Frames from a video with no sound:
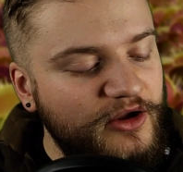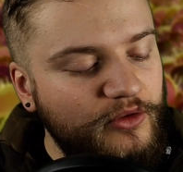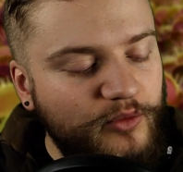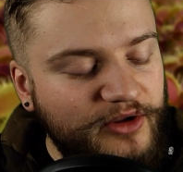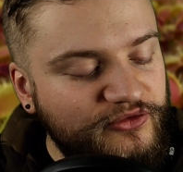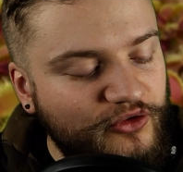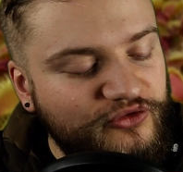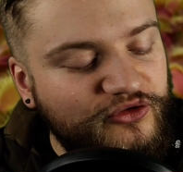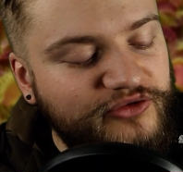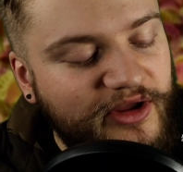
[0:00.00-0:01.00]

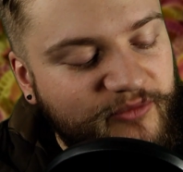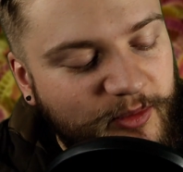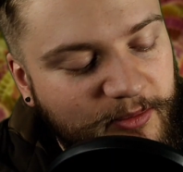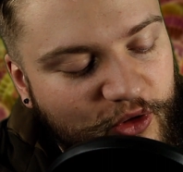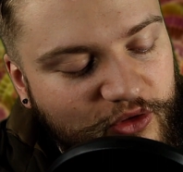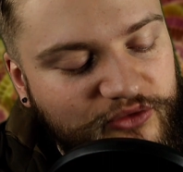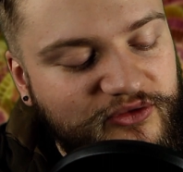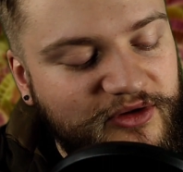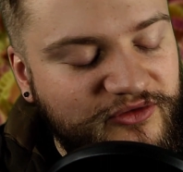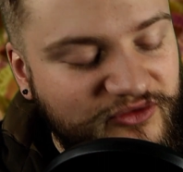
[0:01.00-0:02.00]
Researchers have
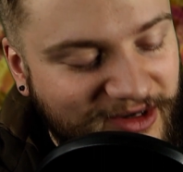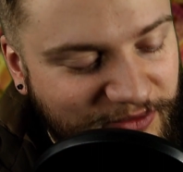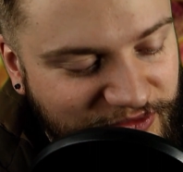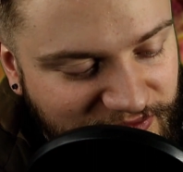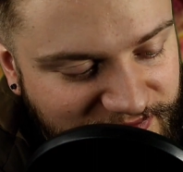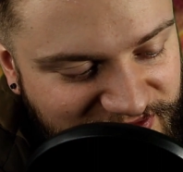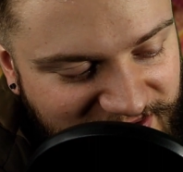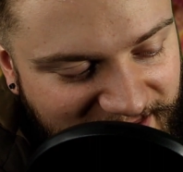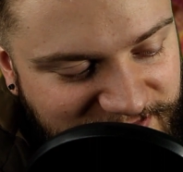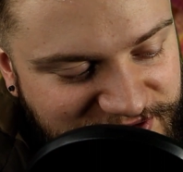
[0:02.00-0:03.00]
proposed a series of
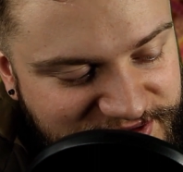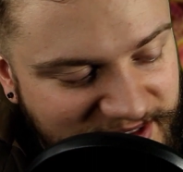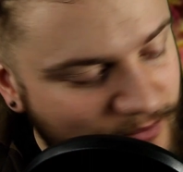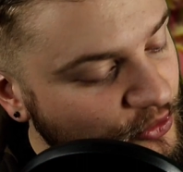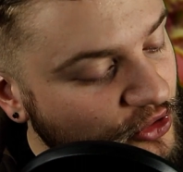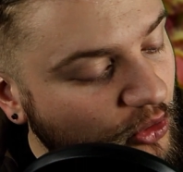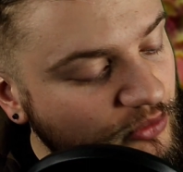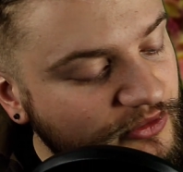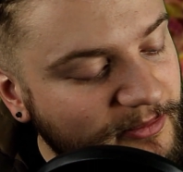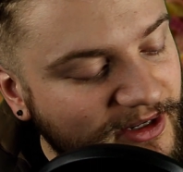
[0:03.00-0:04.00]
steps that would
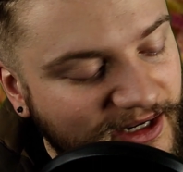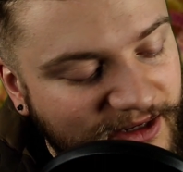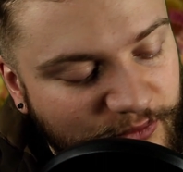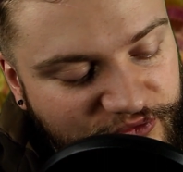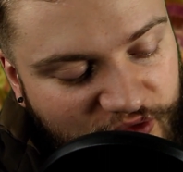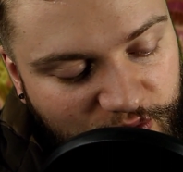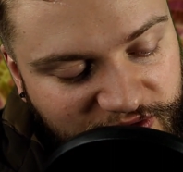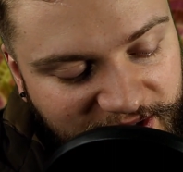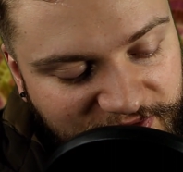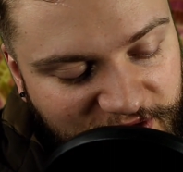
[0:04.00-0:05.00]
ultimately
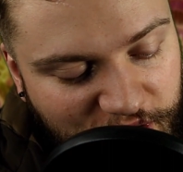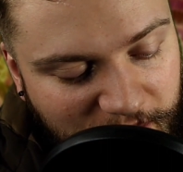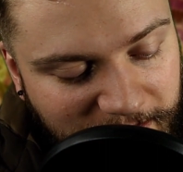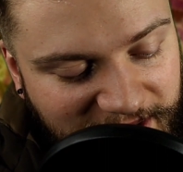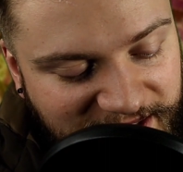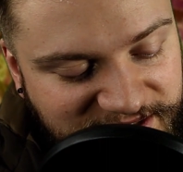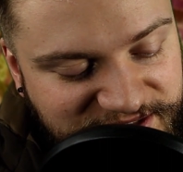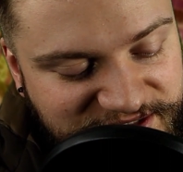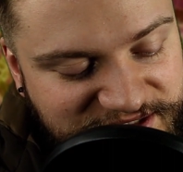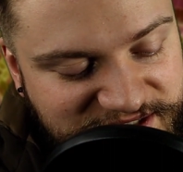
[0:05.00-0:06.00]
result in the
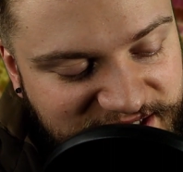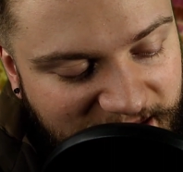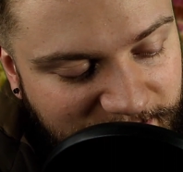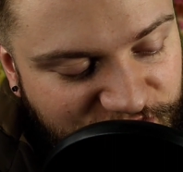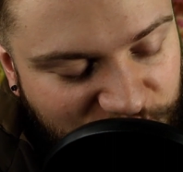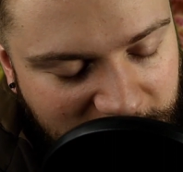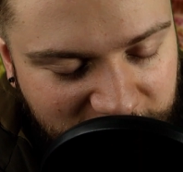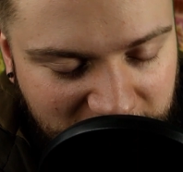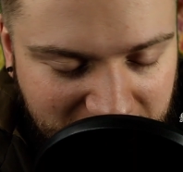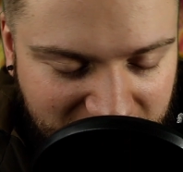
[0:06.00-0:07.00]
complex snap trap
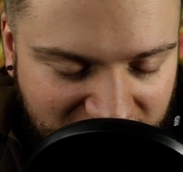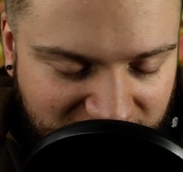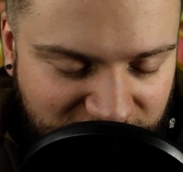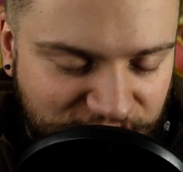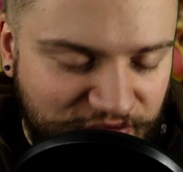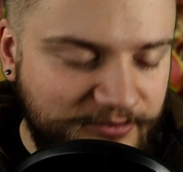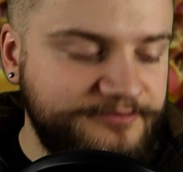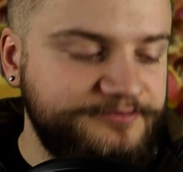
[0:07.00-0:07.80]
mechanism.